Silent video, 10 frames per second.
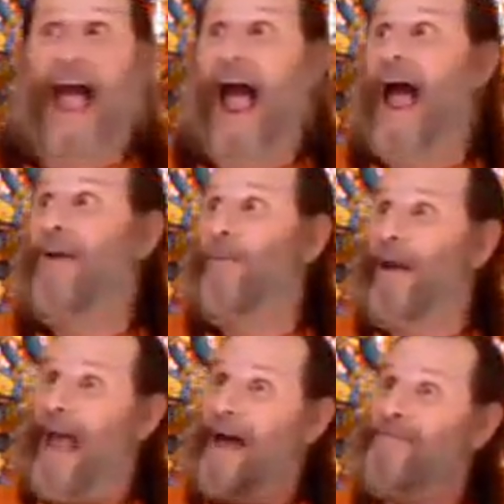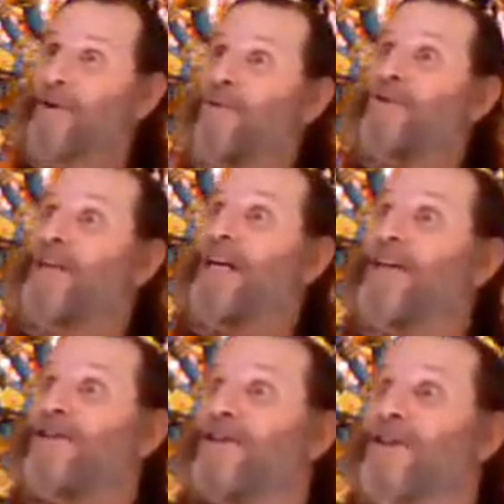and we have new
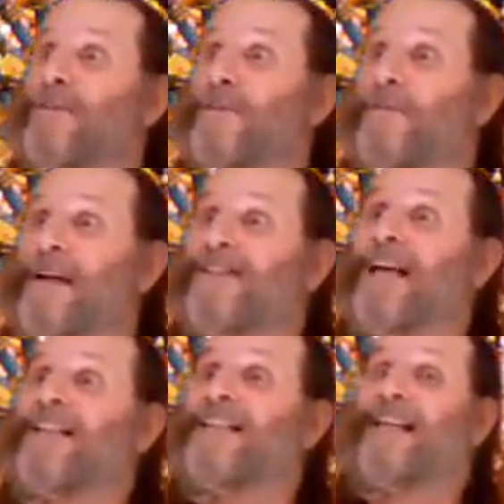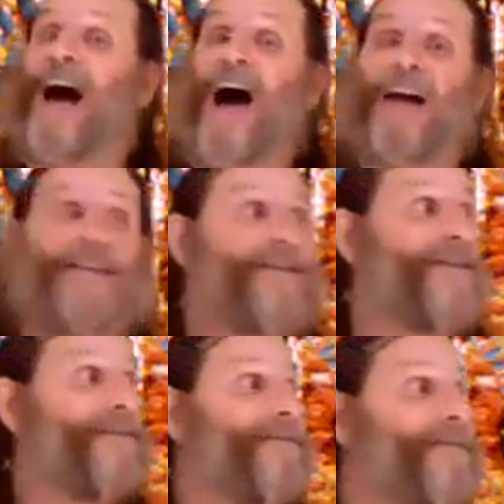seeds,
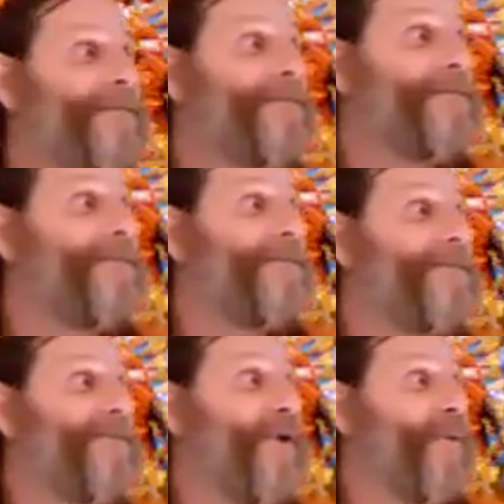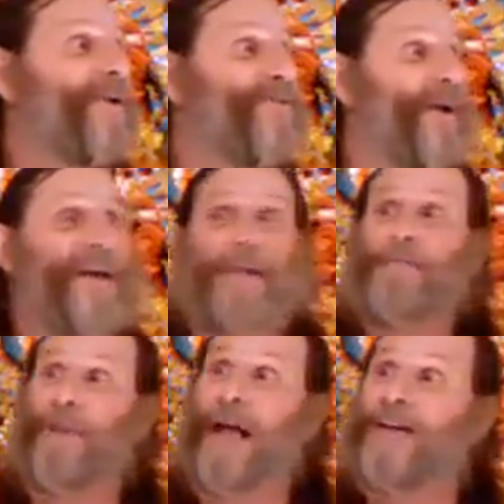sanskars, which we
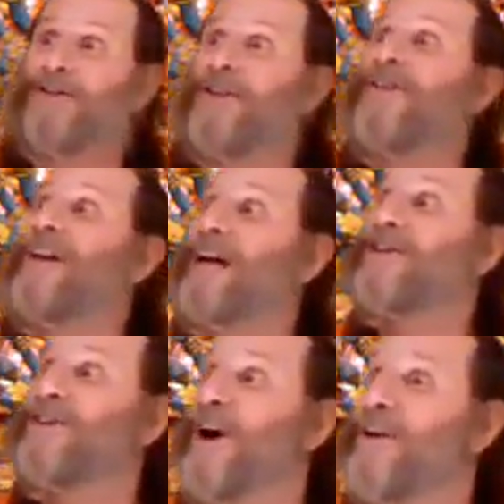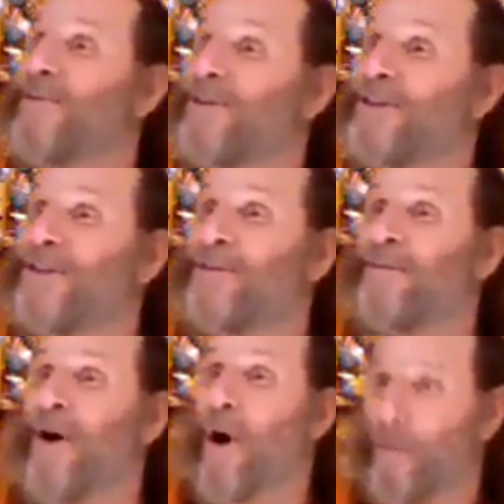can plant in the next harvest
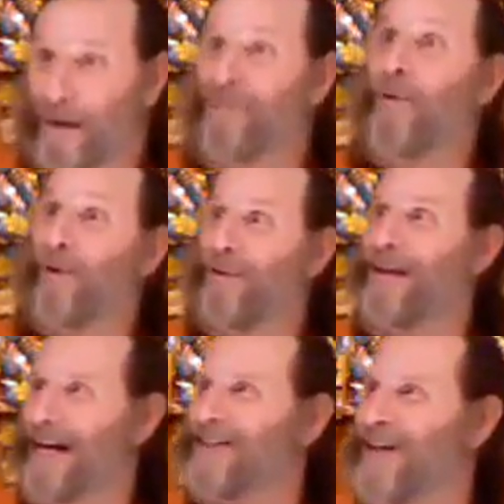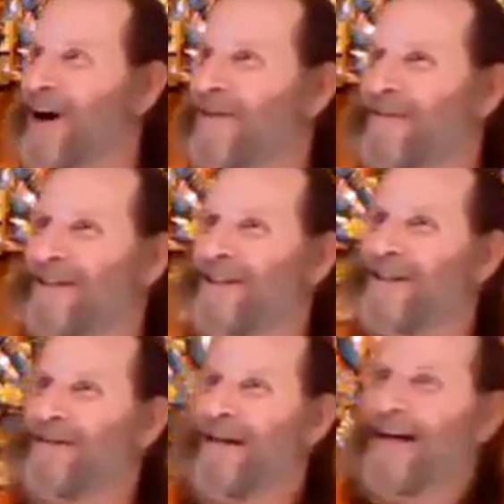or before the next
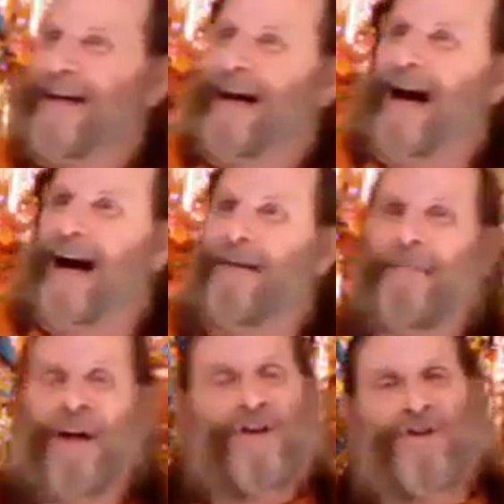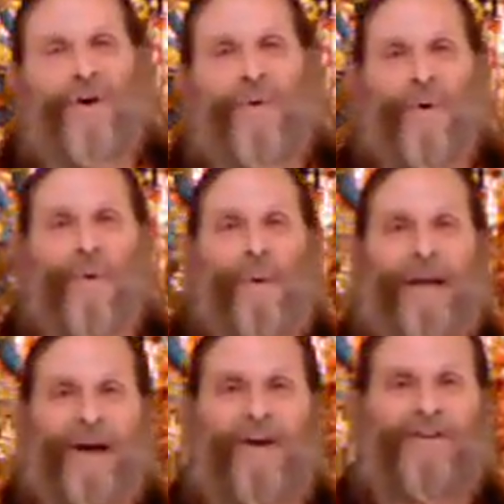harvest. So
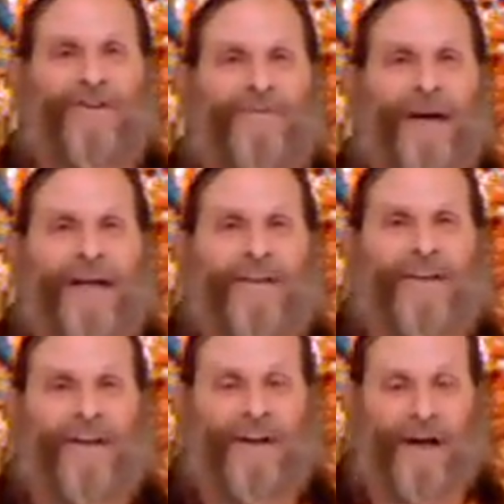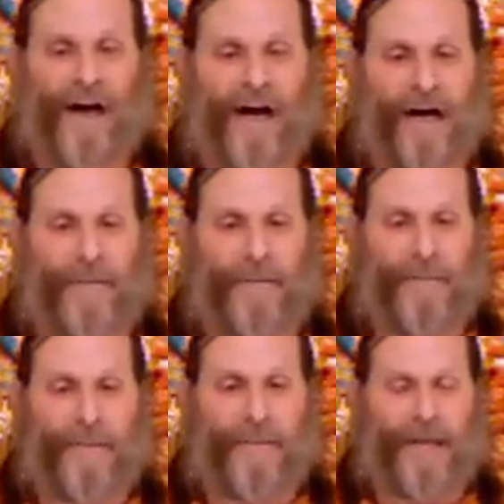we cultivate
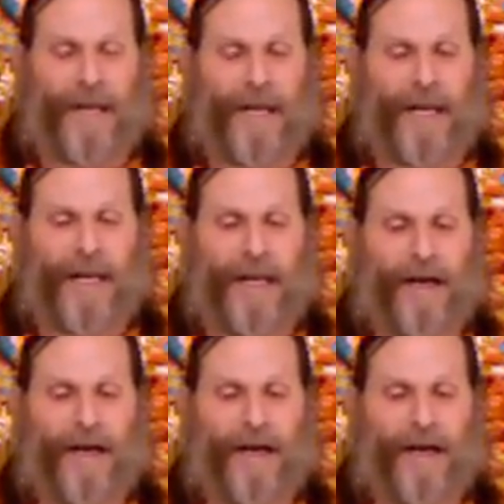the